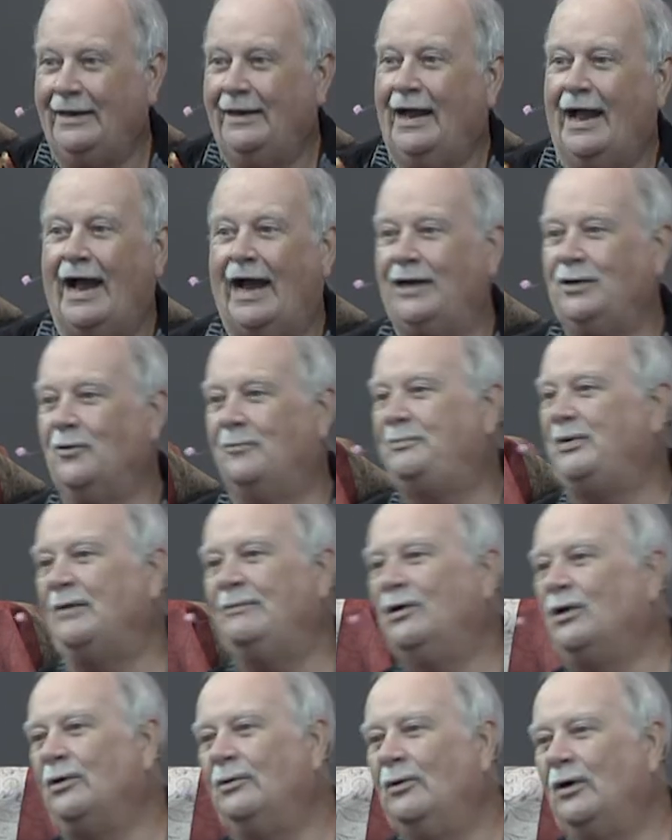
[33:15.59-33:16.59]
I know
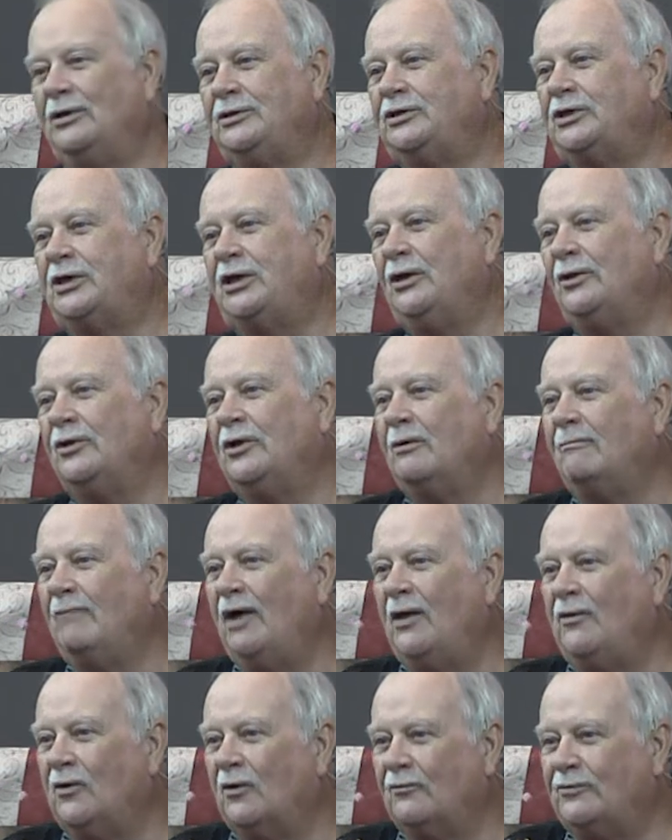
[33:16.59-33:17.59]
people who would kill their
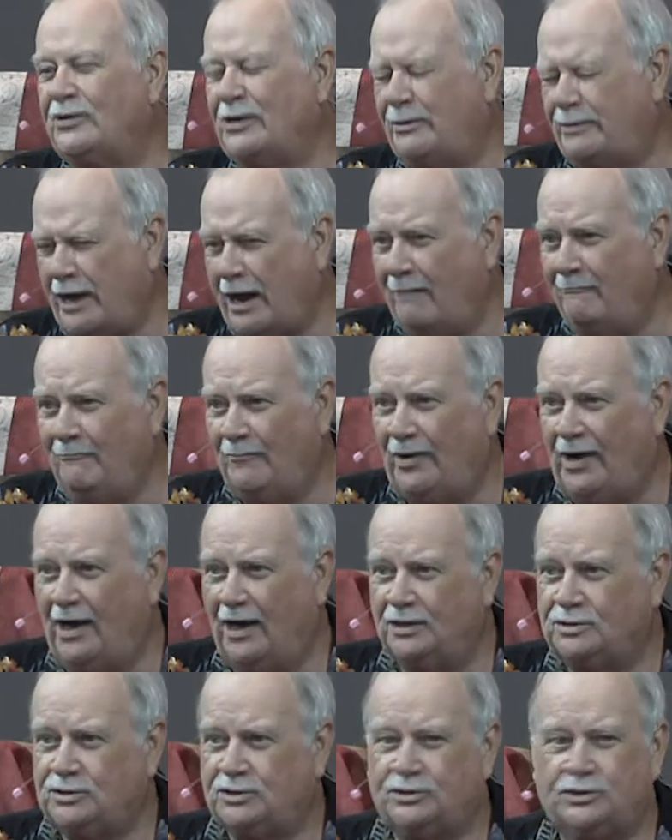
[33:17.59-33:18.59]
mother for 10
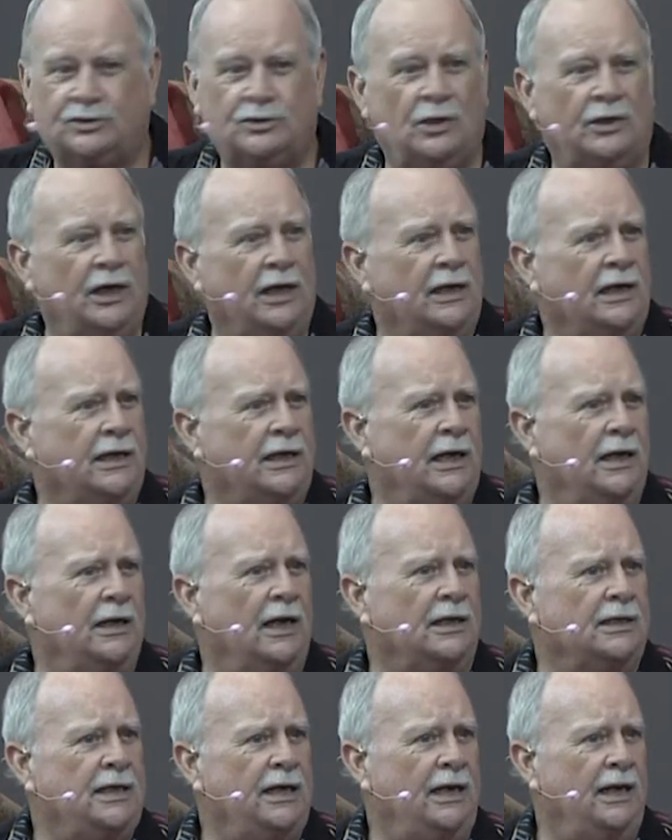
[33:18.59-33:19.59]
bucks so they can get
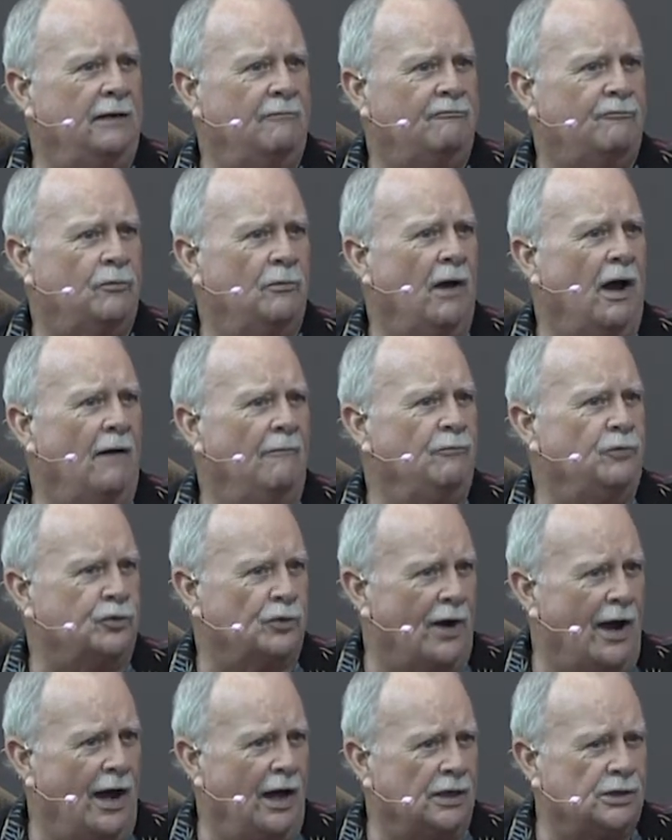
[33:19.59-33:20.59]
a hit of
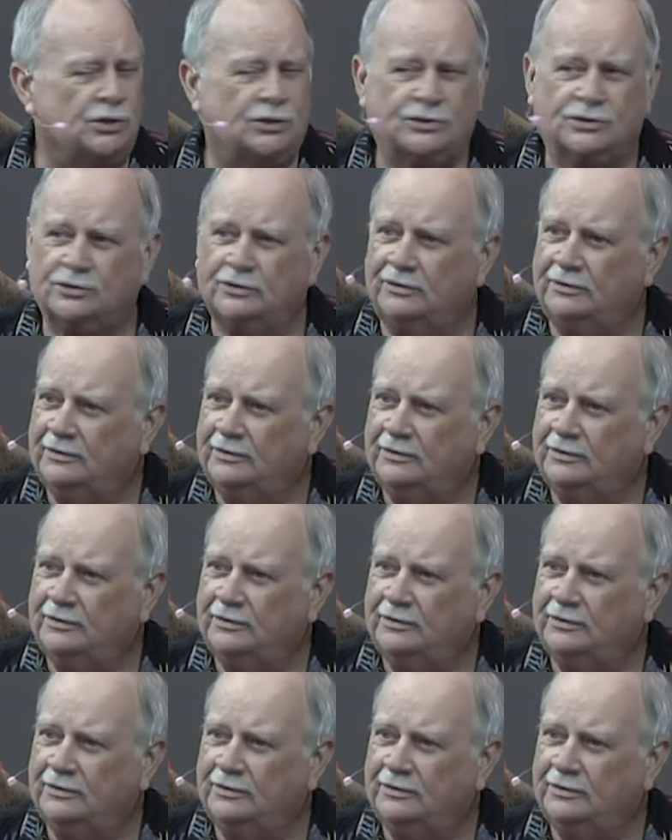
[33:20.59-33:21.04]
drugs.